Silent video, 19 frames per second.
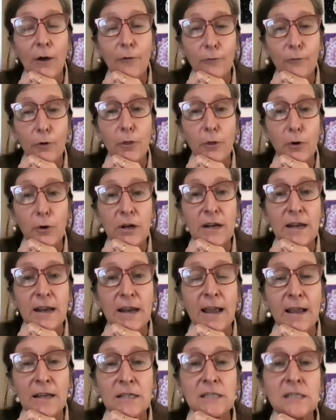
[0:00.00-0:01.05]
uh, for 30
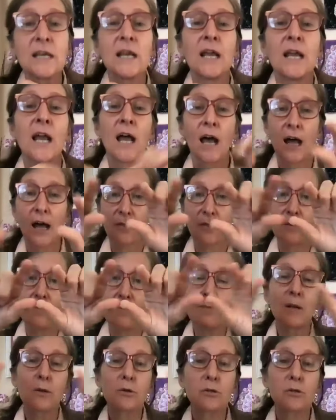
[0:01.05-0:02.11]
days. Uh, the
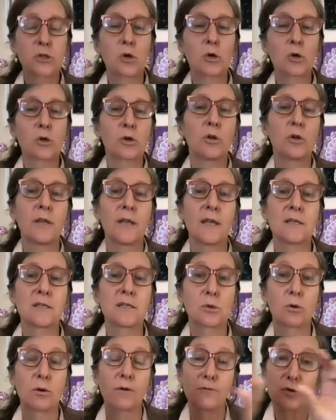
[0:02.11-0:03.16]
middle circle
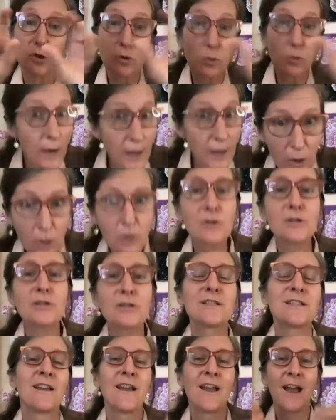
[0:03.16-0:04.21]
is sort of
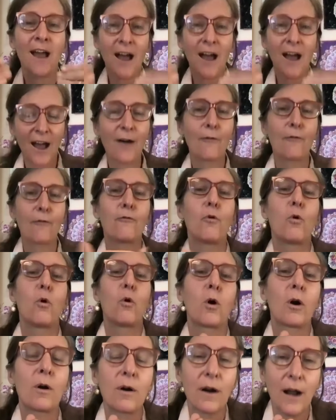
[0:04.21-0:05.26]
triggers uh,
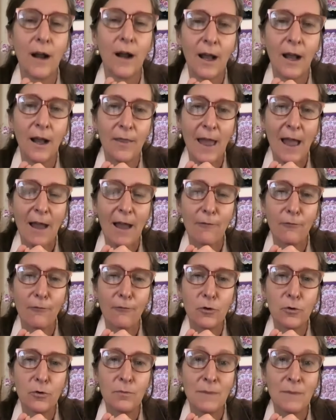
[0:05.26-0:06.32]
for uh, that
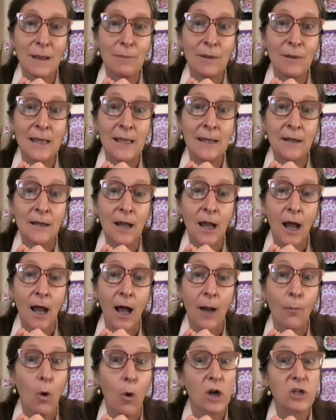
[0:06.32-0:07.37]
food, maybe
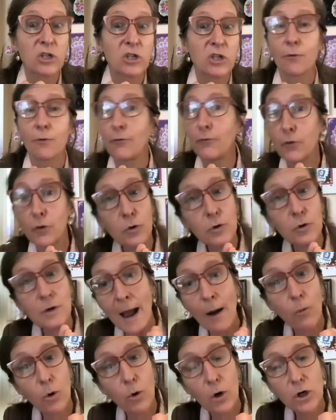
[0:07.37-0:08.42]
um, watching food
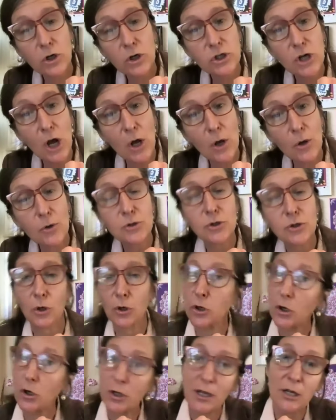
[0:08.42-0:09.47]
network shows
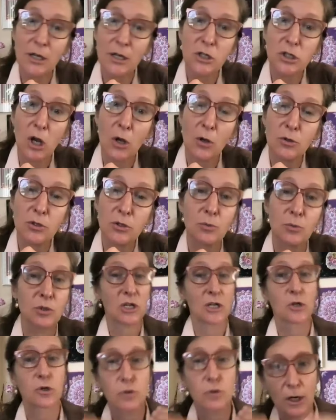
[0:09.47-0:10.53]
or cooking shows,
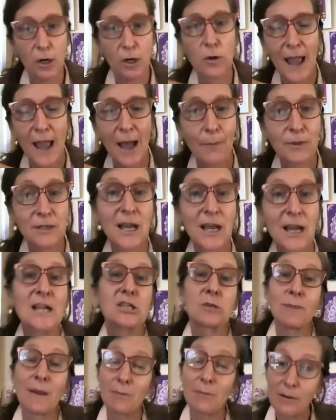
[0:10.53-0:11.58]
which can trigger the
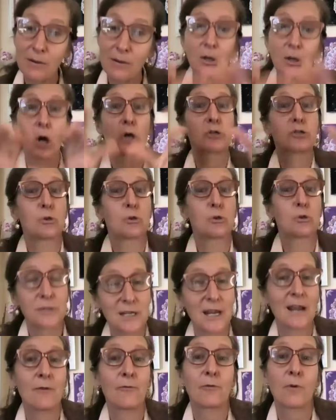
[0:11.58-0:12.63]
appetite. So maybe we would also
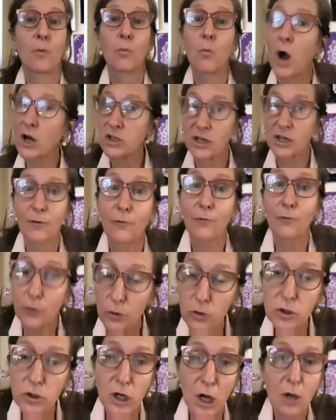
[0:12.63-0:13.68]
abstain from watching
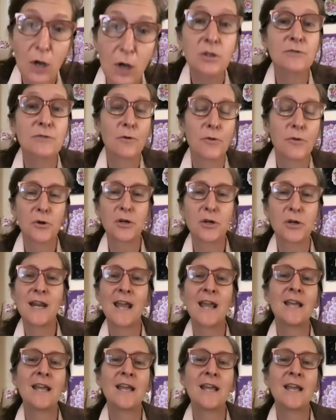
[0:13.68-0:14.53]
food shows for 30